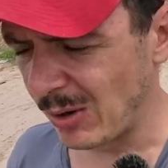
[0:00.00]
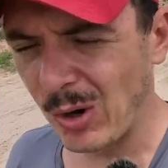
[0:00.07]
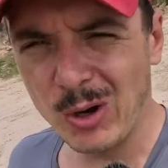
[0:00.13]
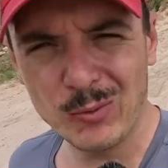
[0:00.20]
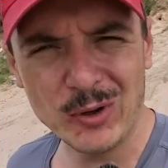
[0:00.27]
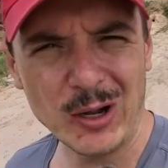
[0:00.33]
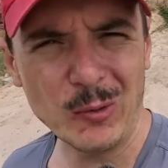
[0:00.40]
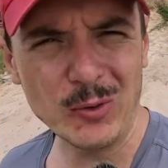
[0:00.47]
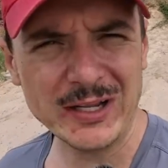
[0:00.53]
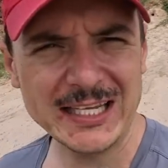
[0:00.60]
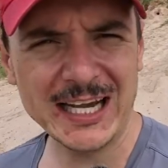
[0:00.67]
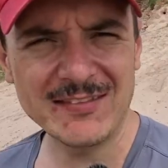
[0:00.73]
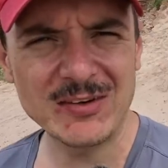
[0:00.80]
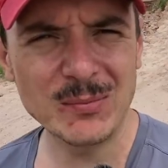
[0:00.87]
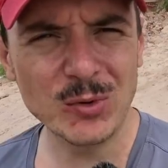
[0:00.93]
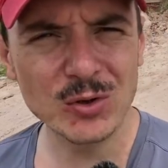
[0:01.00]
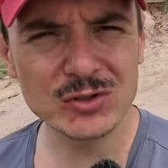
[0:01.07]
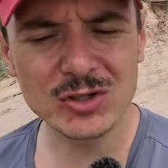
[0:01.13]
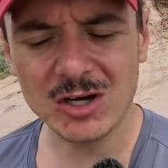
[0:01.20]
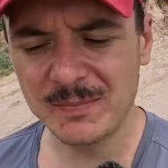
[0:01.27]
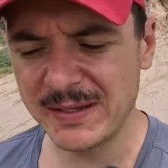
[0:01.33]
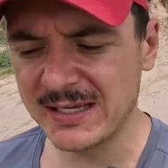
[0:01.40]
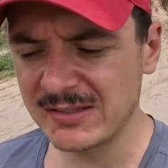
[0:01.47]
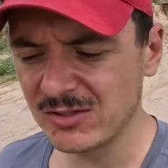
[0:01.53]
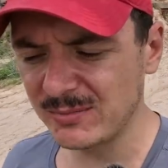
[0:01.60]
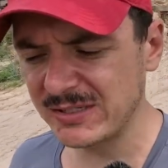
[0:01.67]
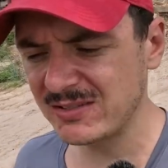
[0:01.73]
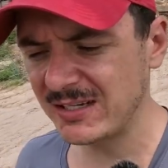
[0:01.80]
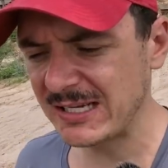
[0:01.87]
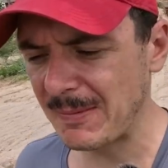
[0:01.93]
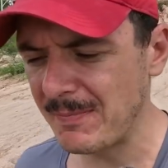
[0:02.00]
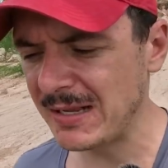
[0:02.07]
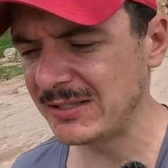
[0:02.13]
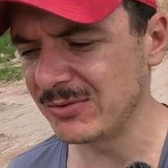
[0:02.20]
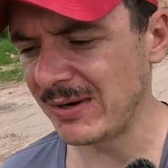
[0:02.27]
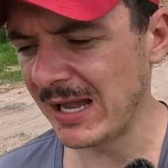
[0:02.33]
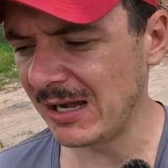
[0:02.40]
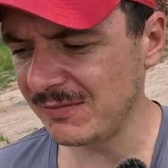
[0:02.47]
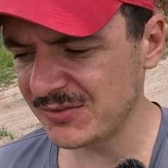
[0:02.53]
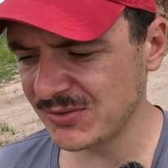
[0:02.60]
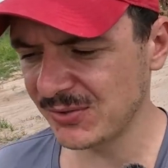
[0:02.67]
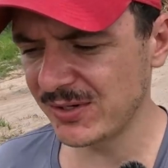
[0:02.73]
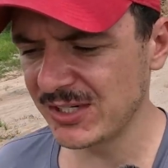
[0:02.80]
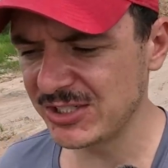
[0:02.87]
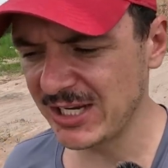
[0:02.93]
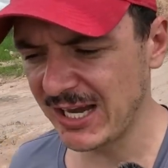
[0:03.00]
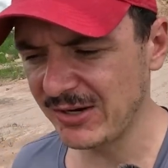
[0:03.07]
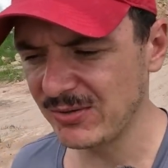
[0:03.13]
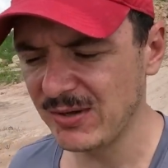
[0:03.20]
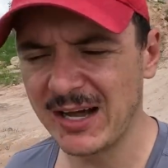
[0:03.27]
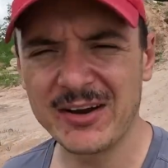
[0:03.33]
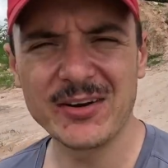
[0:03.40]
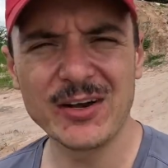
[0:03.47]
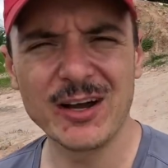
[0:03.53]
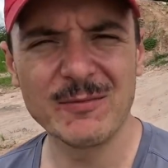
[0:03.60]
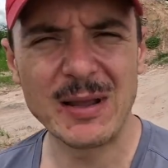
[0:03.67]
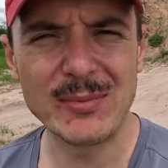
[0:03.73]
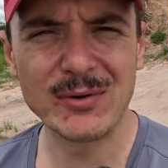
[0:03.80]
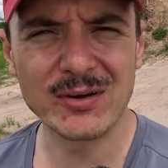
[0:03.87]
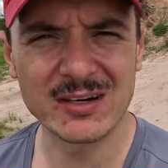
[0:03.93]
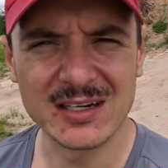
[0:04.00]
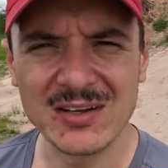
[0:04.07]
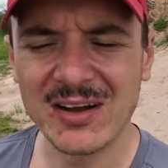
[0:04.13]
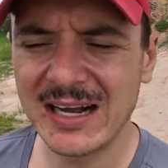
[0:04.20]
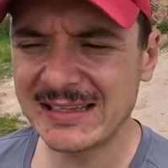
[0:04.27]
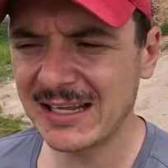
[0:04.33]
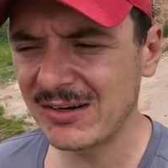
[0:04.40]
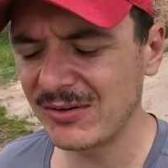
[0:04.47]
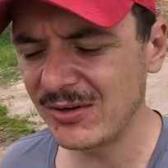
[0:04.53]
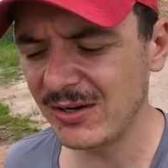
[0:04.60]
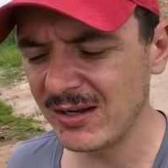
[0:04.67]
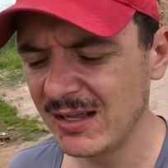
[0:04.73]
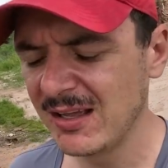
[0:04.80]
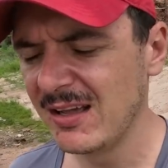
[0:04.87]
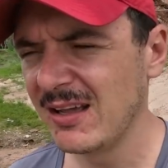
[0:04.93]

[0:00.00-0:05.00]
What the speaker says: want to cover more topics, almost like a mental health sort of channel. I don't know if people are going to like that or not.